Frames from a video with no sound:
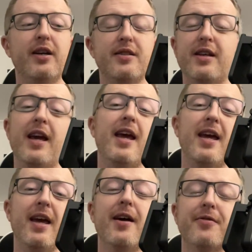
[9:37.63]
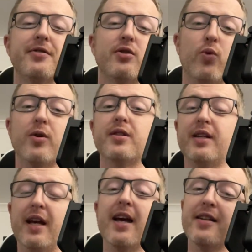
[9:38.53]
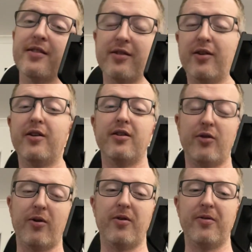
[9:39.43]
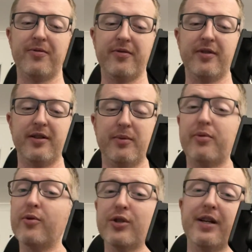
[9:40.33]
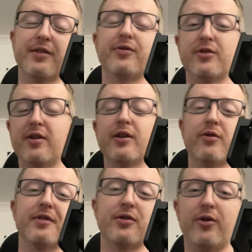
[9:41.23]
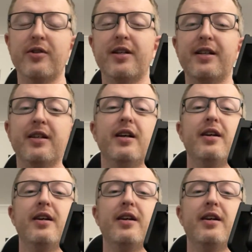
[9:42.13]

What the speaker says: say, AAFs towards the end of the project for turning over to online,